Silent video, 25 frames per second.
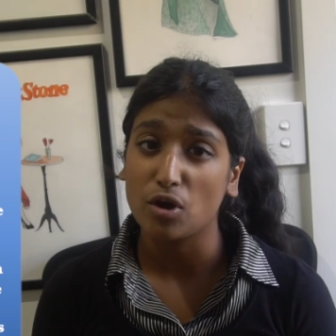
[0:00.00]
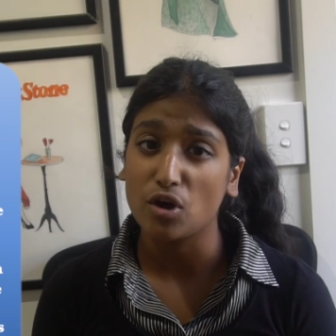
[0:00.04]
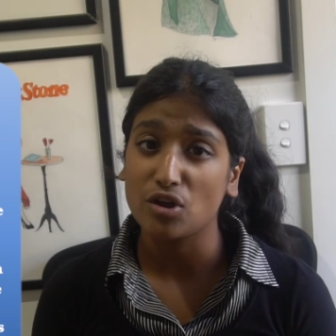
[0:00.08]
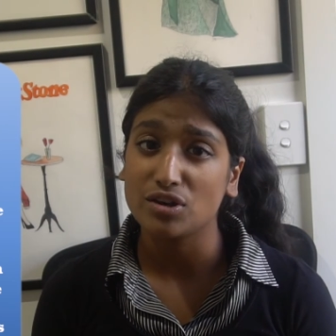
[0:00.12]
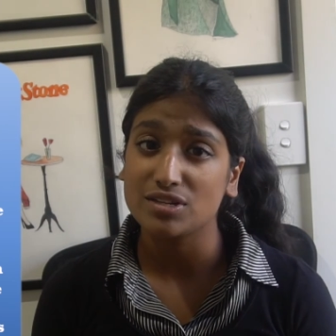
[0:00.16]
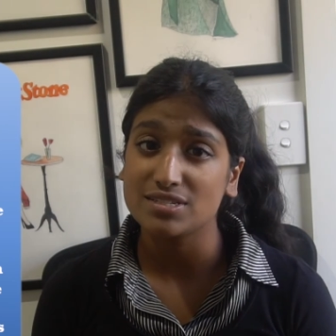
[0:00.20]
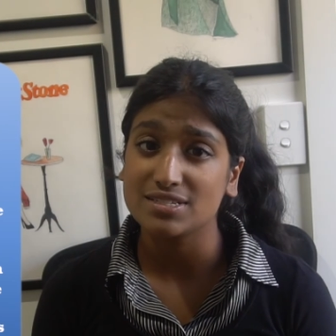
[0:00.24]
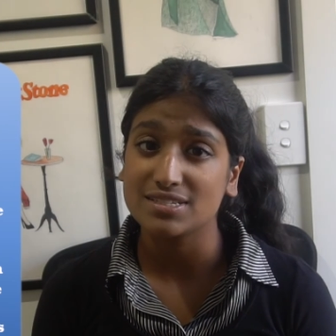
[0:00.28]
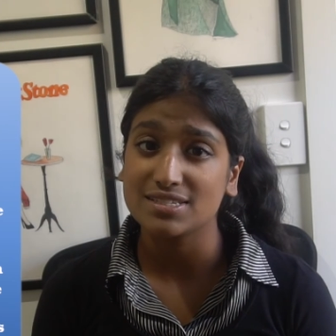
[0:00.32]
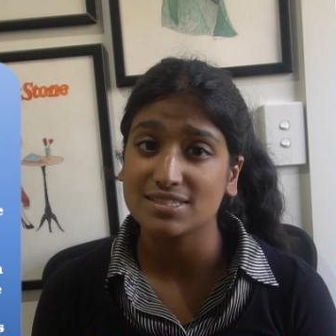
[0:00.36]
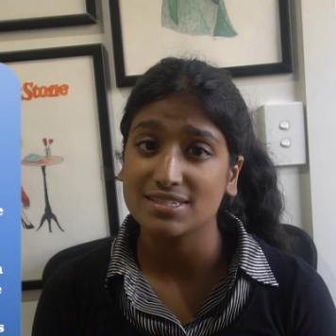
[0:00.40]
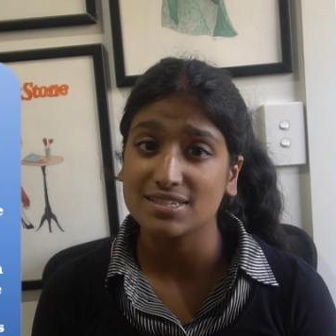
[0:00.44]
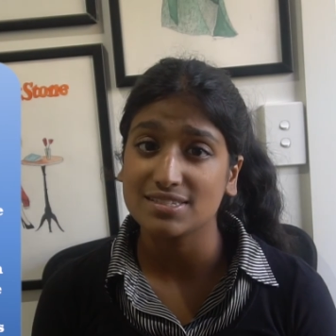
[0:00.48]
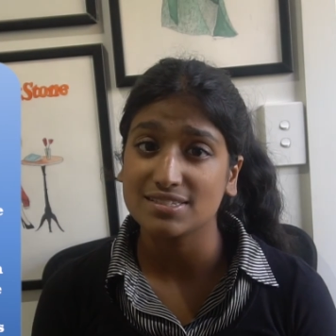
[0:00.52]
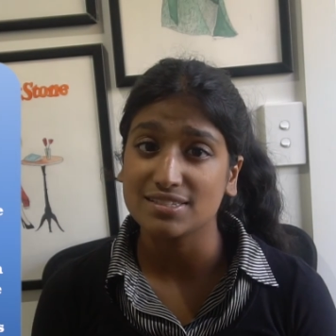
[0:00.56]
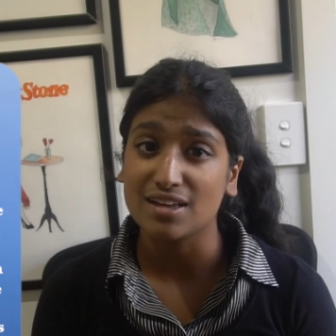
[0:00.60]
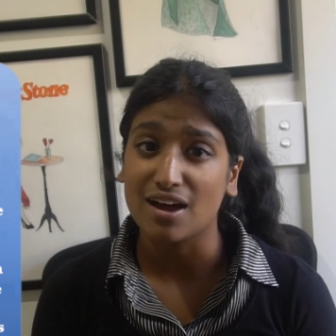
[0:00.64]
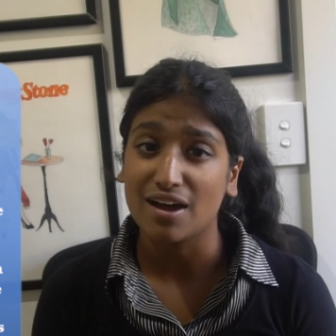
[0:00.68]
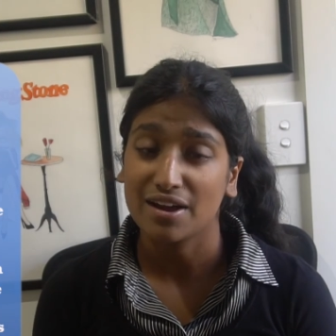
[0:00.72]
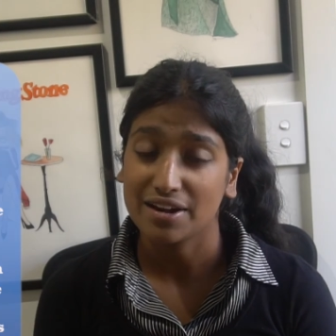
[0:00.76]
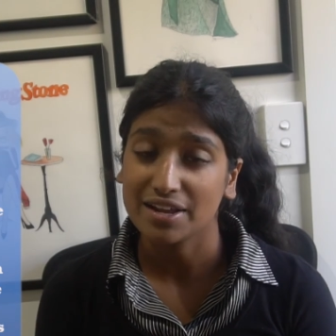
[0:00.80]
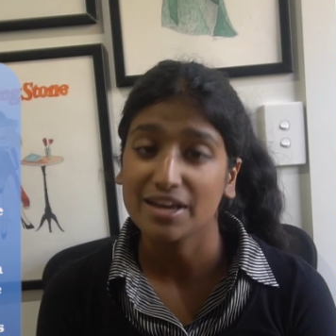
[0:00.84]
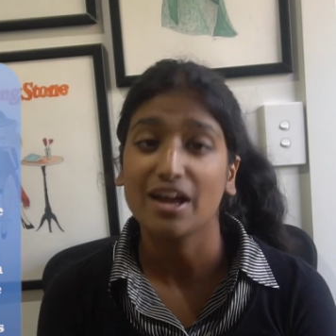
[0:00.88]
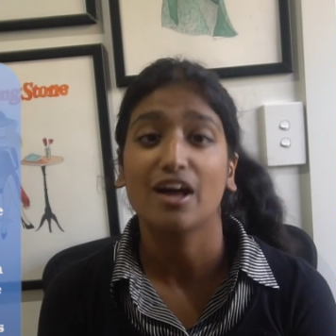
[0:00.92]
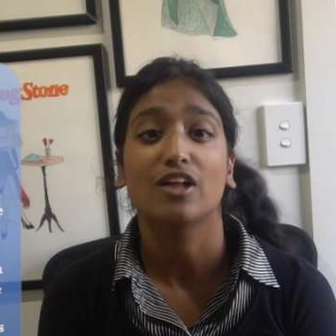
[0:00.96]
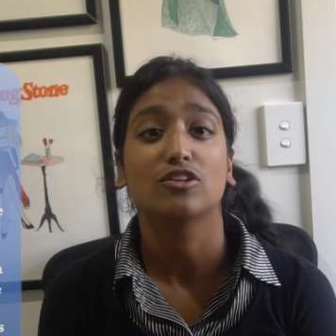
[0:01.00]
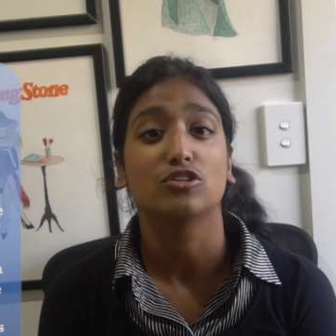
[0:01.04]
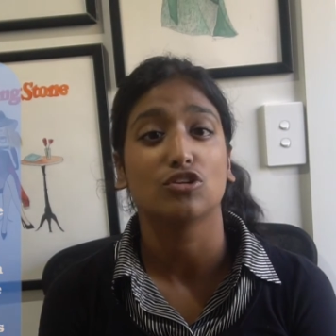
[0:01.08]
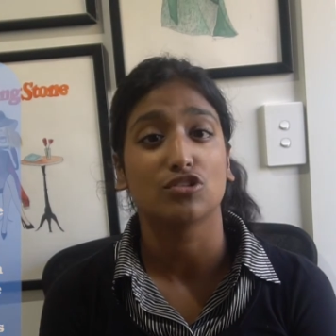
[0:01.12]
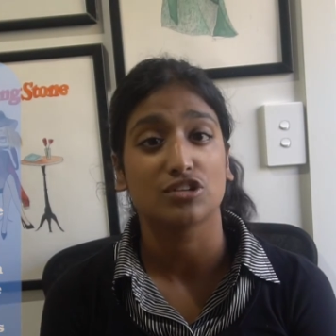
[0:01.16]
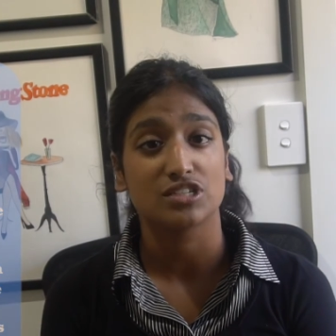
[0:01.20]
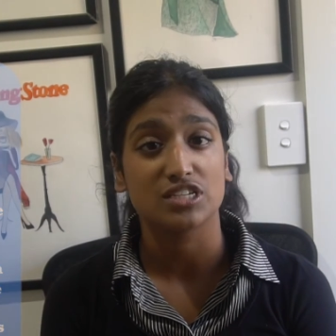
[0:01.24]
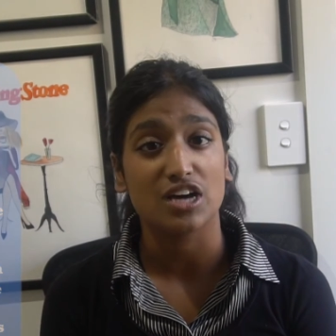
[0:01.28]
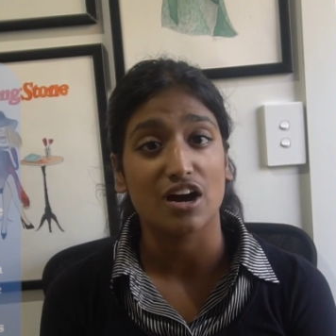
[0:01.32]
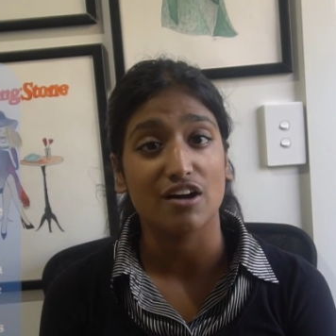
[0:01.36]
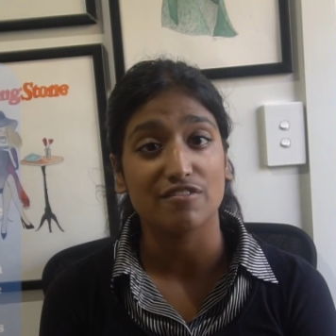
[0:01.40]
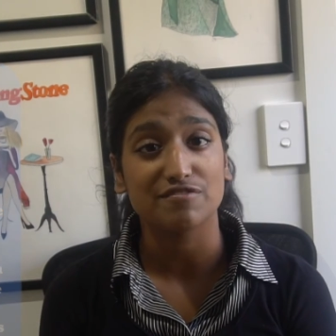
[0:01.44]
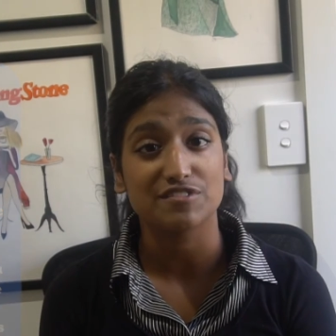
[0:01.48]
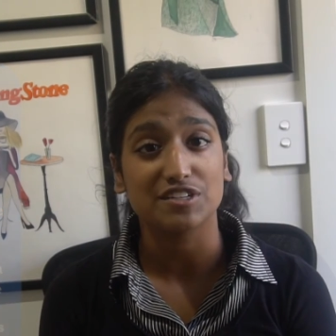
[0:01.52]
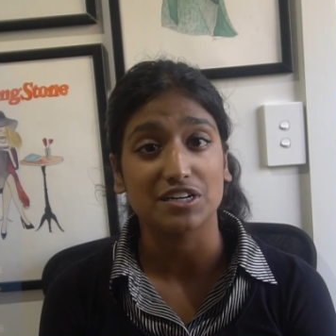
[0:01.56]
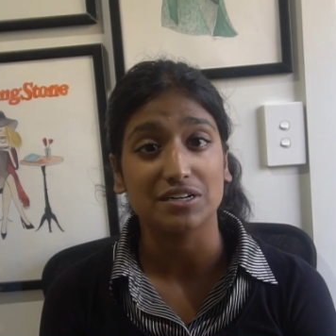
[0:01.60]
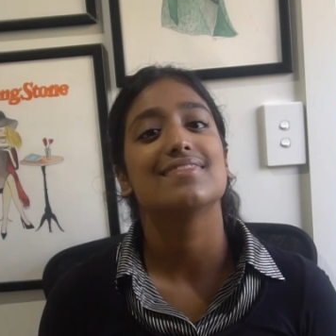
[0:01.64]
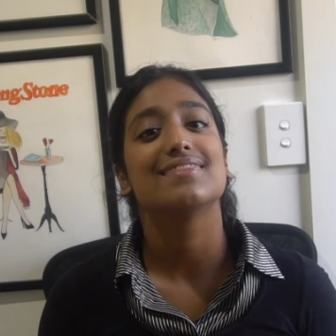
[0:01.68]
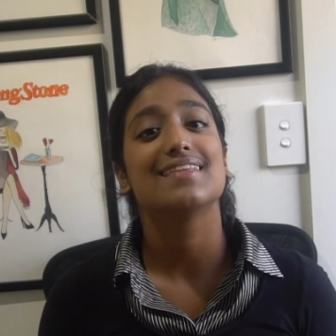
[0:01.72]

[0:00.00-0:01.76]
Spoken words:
earners in society are looked after.